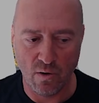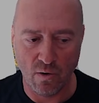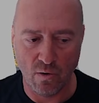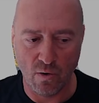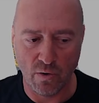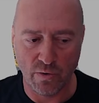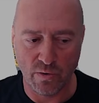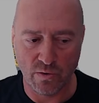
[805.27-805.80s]

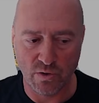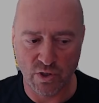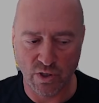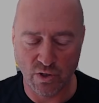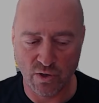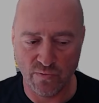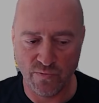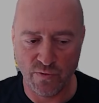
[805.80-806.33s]
on
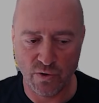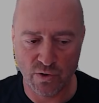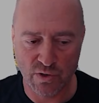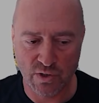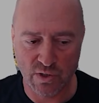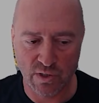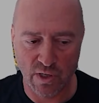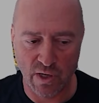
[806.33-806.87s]
January
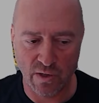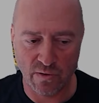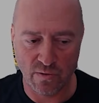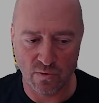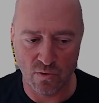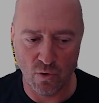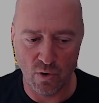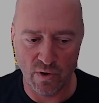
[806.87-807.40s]
1st
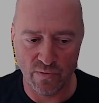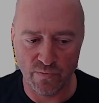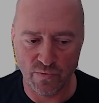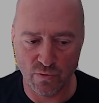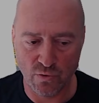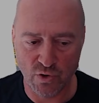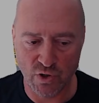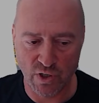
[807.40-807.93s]
and going
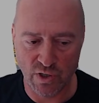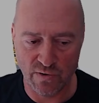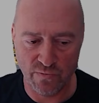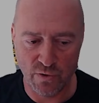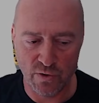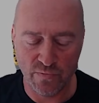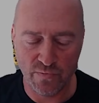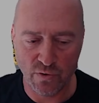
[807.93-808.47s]
through January
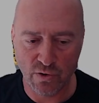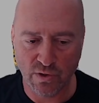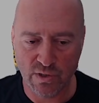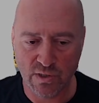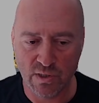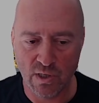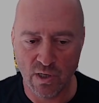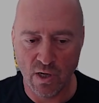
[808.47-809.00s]

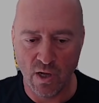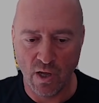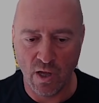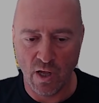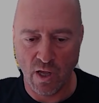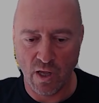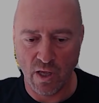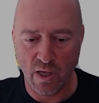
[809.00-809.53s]
31st,
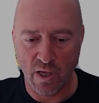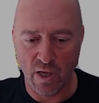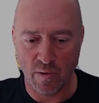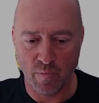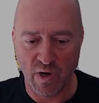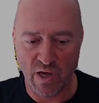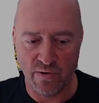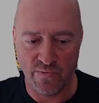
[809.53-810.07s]
and
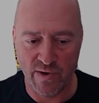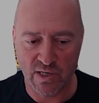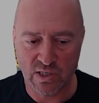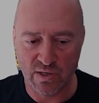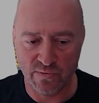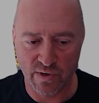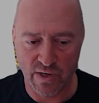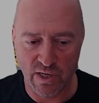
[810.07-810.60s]
my
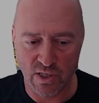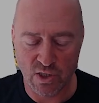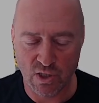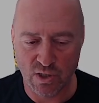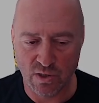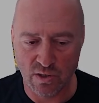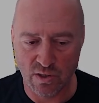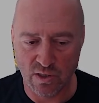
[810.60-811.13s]
effective
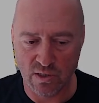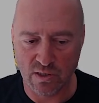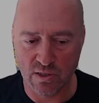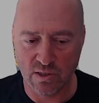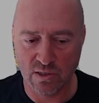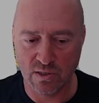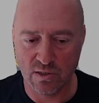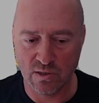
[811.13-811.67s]
range
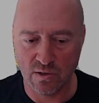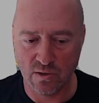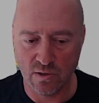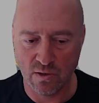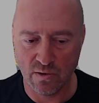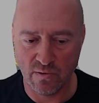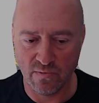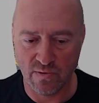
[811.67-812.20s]
is
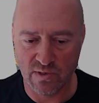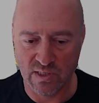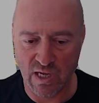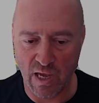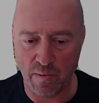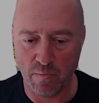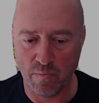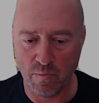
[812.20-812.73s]
the
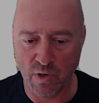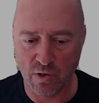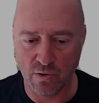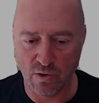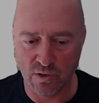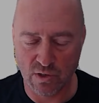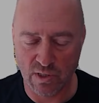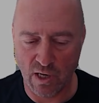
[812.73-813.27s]
same
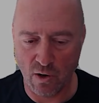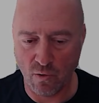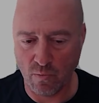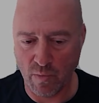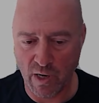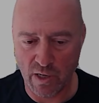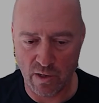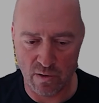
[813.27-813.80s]
because now
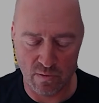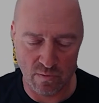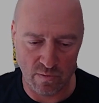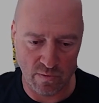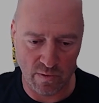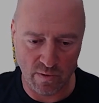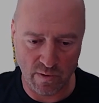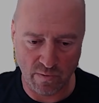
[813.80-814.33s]
my
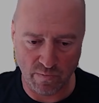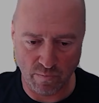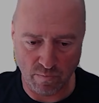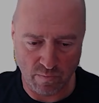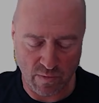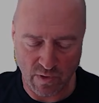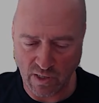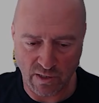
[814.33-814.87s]

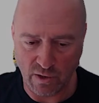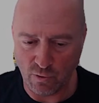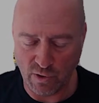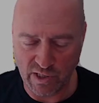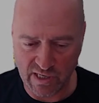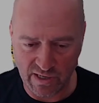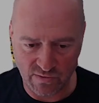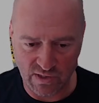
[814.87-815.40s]
I only
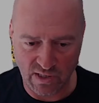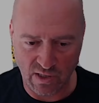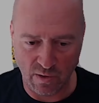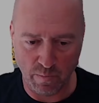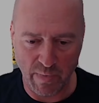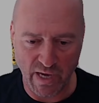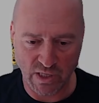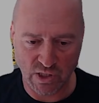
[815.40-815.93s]
have single
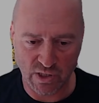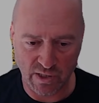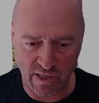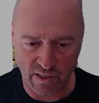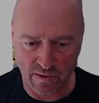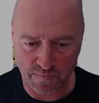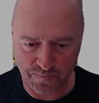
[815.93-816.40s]
batch, right?